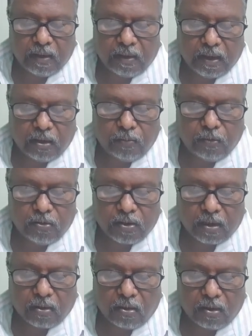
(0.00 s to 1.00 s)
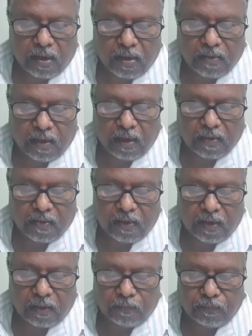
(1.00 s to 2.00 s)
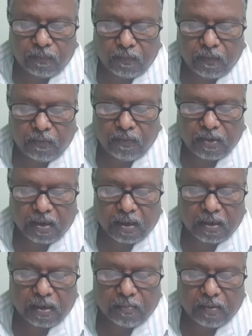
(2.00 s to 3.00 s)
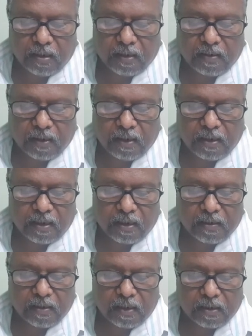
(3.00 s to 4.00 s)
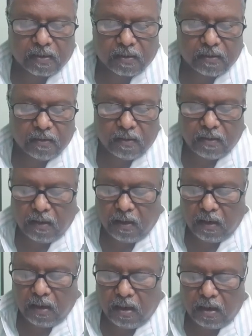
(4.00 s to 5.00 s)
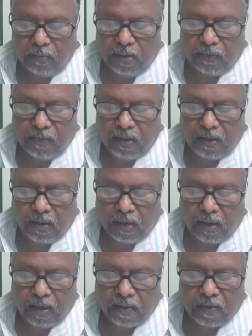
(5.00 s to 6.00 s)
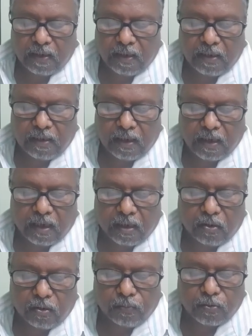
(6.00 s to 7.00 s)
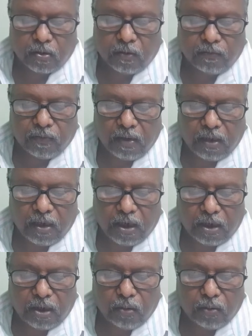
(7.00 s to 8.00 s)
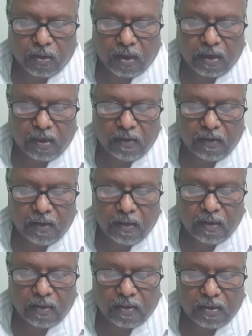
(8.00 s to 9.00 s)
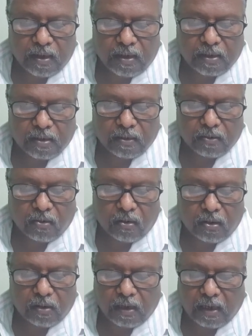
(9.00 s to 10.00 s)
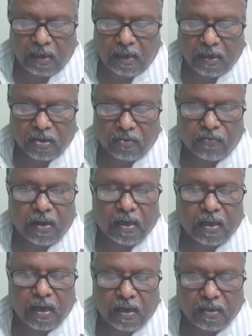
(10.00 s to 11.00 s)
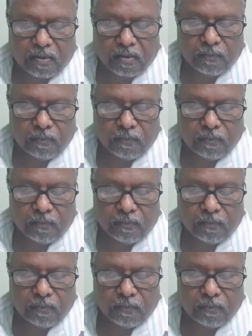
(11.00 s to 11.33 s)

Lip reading: The lobules are called as acini, which are nothing but secretory cells. In between the acini, there are groups of endocrine cells called islets of Langerhans.